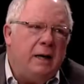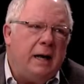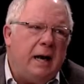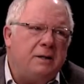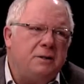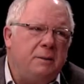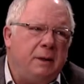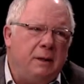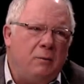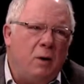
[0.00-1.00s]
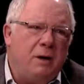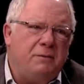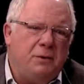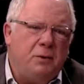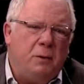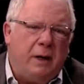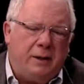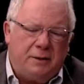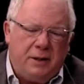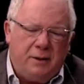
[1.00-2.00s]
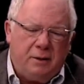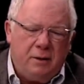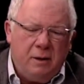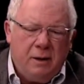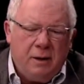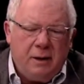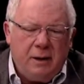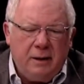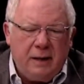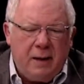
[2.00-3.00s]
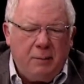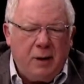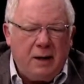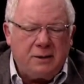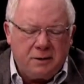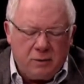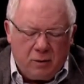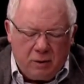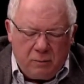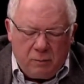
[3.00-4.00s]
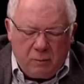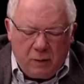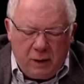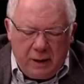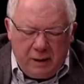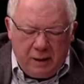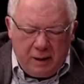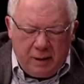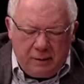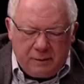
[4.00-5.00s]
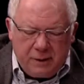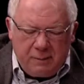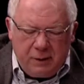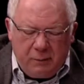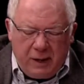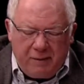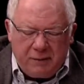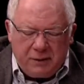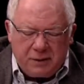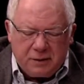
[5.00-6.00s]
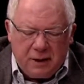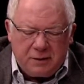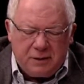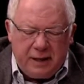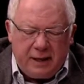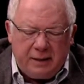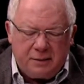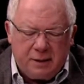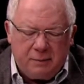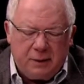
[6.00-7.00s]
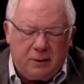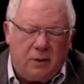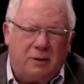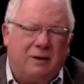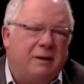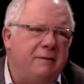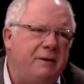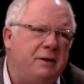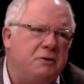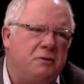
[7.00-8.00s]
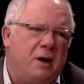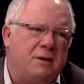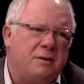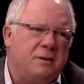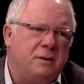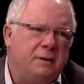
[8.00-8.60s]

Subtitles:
It has to be one of two ways. Either in that process or, and something we haven't discussed yet is something called a living trust.